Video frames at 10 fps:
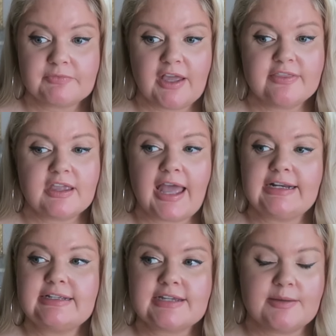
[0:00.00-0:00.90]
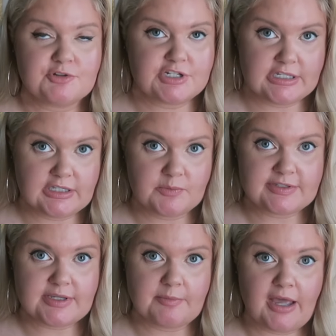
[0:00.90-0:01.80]
I think anytime you're dealing
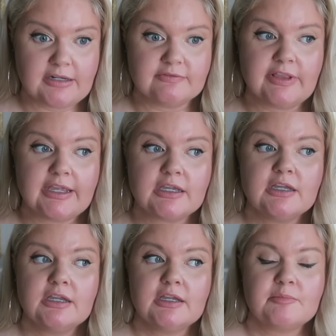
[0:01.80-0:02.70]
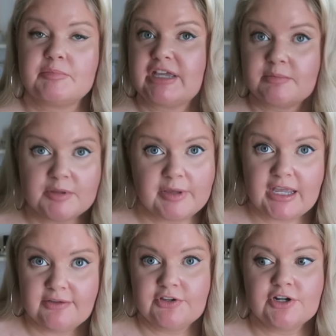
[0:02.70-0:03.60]
with some kind of like pick-me
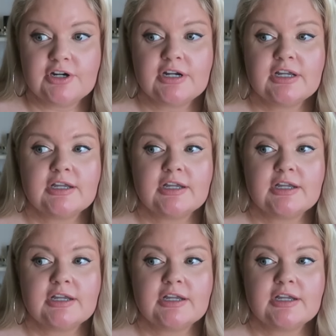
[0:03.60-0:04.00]
behavior,